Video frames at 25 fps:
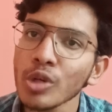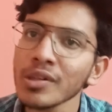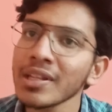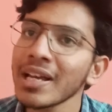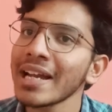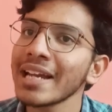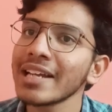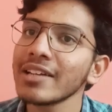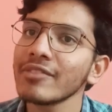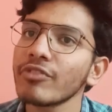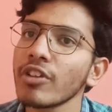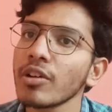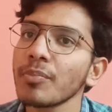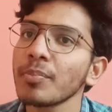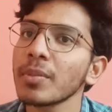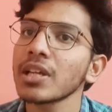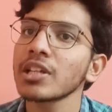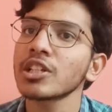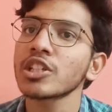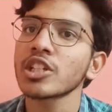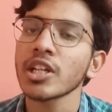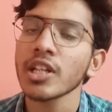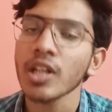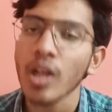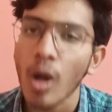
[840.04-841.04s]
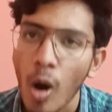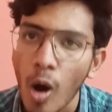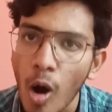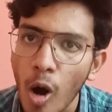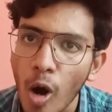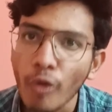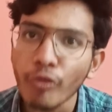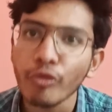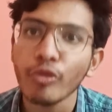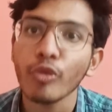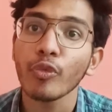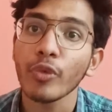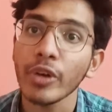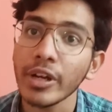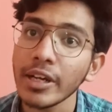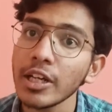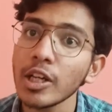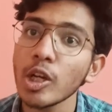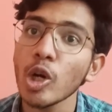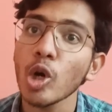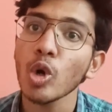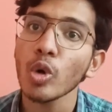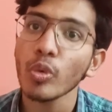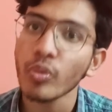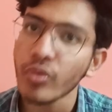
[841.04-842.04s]
the information of
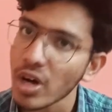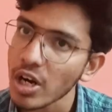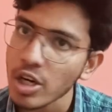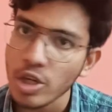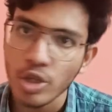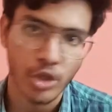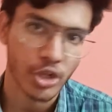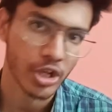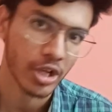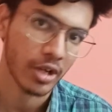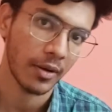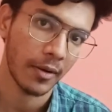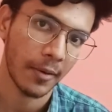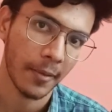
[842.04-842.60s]
window function.